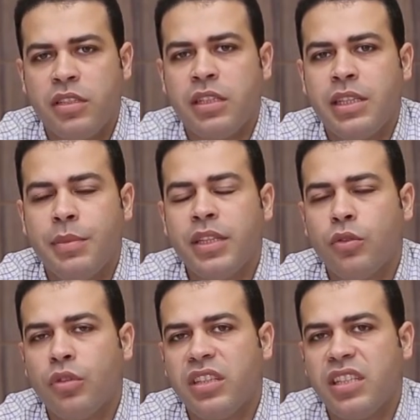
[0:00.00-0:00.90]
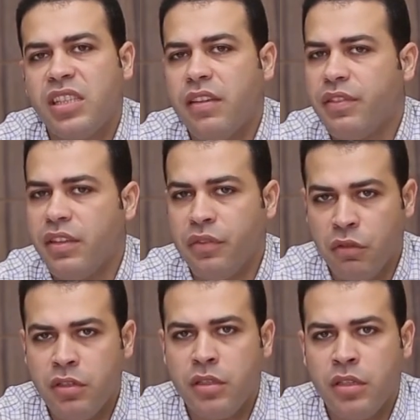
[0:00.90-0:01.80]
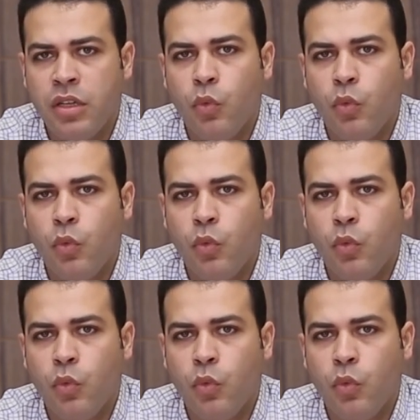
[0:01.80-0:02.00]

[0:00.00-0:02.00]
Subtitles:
depends on the safety first.